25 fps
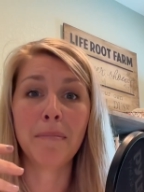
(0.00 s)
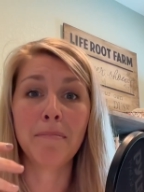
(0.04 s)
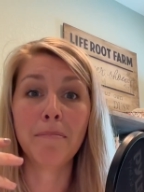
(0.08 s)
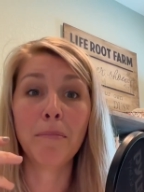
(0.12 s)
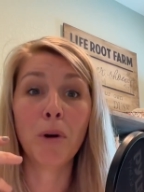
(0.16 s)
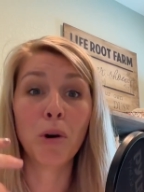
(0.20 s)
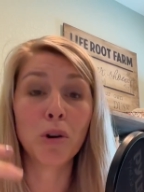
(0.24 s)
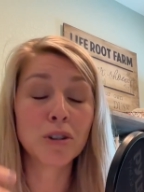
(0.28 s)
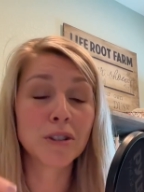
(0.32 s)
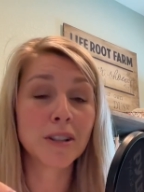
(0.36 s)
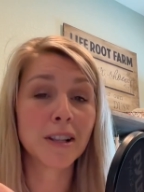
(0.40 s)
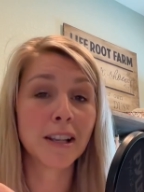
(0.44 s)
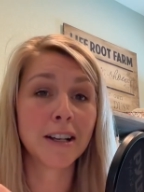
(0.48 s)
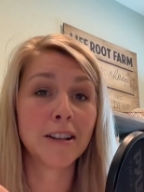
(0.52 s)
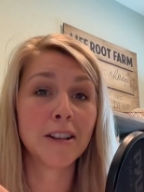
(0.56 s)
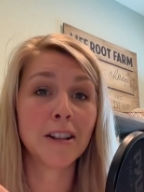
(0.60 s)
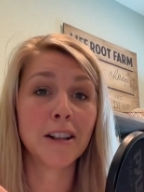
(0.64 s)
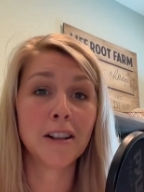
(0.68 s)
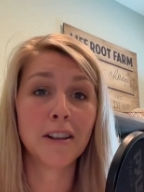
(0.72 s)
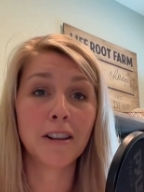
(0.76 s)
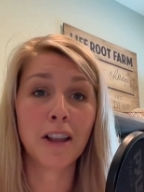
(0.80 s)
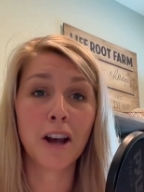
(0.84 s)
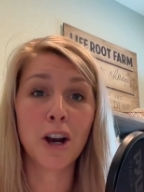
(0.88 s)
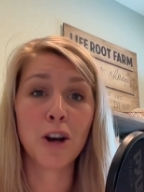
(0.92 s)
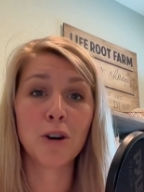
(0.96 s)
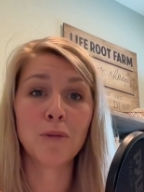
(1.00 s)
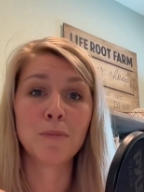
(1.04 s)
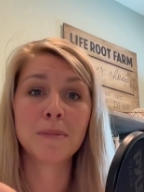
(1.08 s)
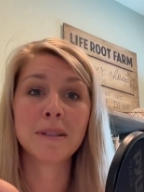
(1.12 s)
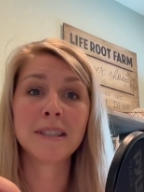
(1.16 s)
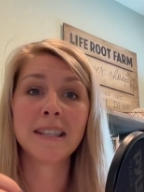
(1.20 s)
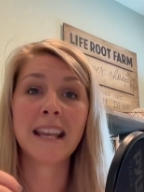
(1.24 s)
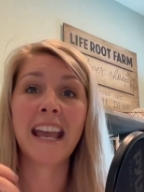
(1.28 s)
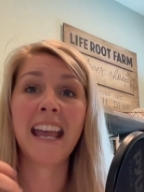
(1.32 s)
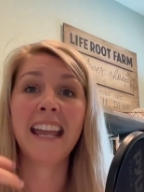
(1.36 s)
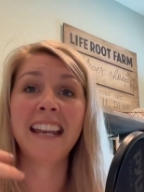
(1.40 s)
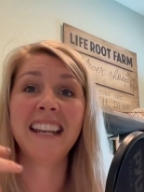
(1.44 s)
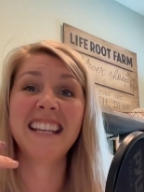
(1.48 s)
motorcycle
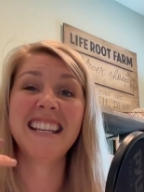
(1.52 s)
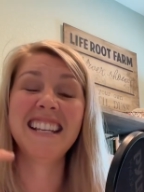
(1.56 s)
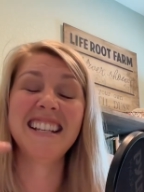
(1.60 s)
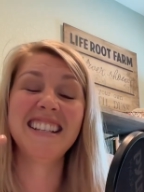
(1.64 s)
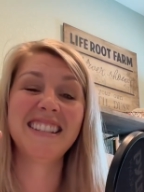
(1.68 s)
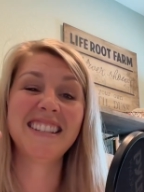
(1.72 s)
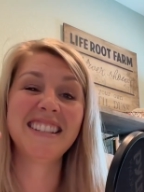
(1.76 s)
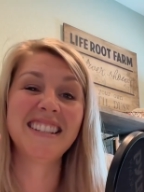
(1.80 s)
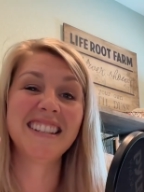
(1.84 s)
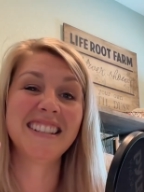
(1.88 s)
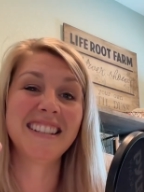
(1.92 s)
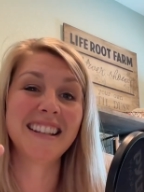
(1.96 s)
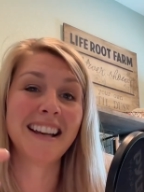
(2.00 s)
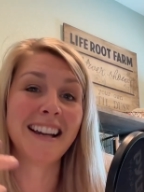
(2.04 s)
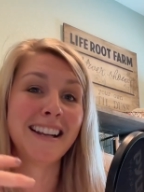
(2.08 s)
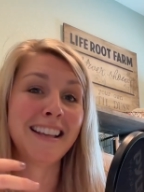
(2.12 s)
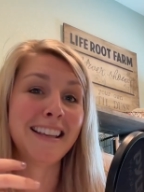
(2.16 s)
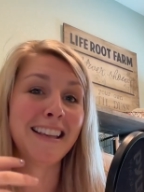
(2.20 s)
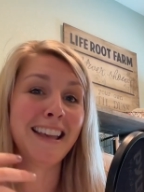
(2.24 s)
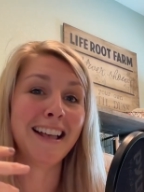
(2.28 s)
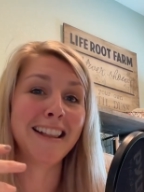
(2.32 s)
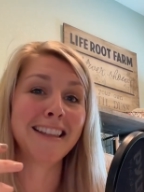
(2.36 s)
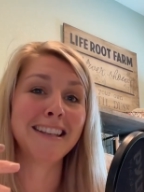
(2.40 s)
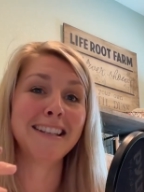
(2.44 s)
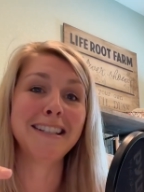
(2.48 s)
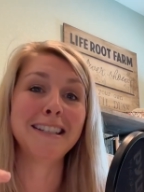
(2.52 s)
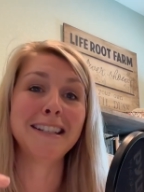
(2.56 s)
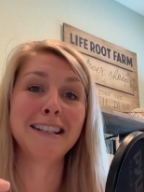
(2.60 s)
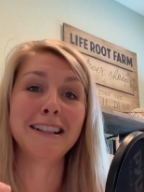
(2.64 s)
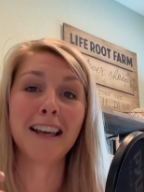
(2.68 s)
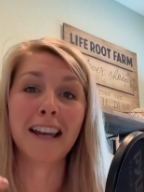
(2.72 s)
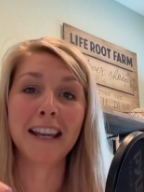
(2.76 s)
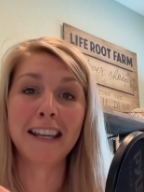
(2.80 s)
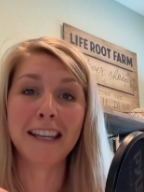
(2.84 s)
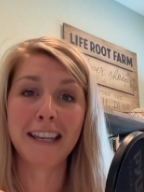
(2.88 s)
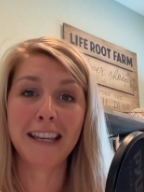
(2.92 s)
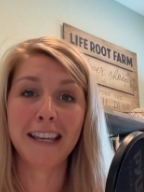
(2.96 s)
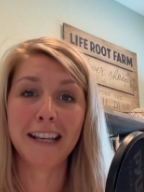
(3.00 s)
alarms, and he's designing LED
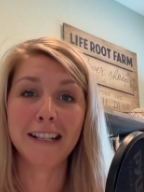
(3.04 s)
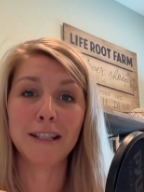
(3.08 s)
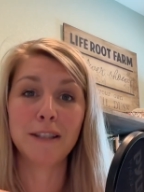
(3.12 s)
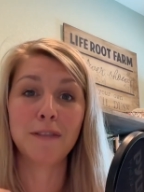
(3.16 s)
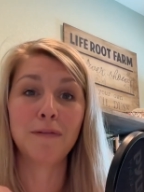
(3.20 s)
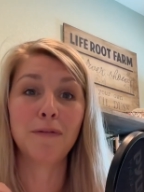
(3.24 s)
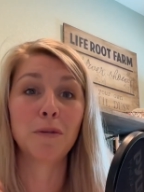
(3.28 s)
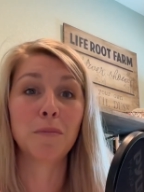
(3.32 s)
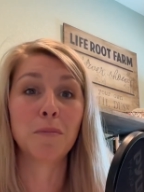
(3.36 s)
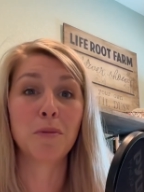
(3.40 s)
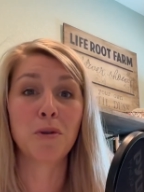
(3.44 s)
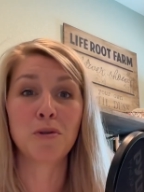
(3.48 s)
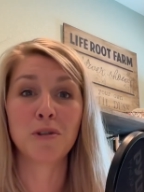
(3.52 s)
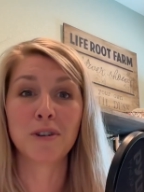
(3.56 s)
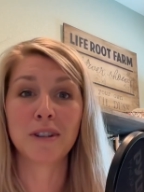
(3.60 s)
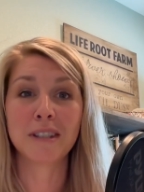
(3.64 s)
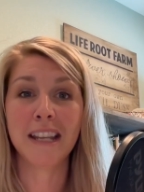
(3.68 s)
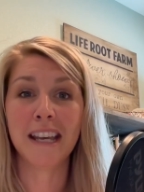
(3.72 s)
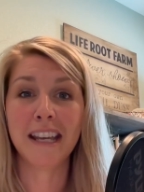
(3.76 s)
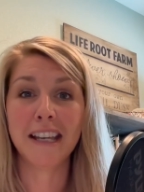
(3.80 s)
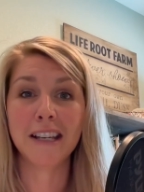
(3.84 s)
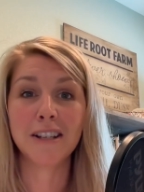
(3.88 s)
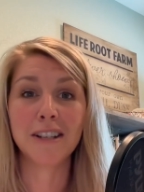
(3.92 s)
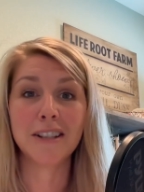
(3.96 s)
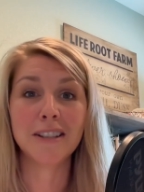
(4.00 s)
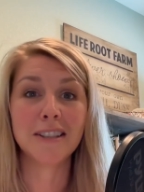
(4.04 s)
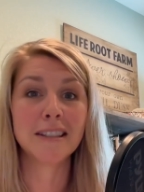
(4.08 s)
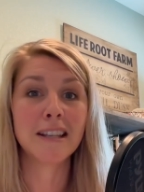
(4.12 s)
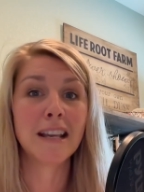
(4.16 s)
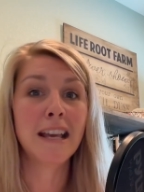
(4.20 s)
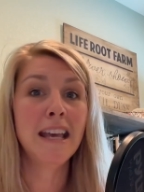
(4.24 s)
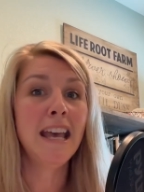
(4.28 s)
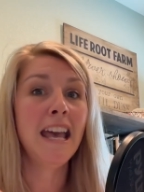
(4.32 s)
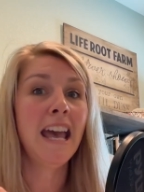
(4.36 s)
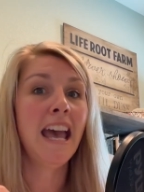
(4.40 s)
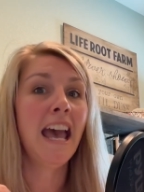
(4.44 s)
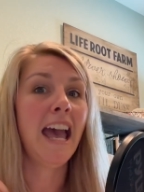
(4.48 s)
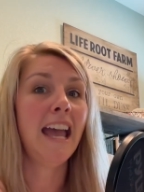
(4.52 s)
light kits for motorcycles.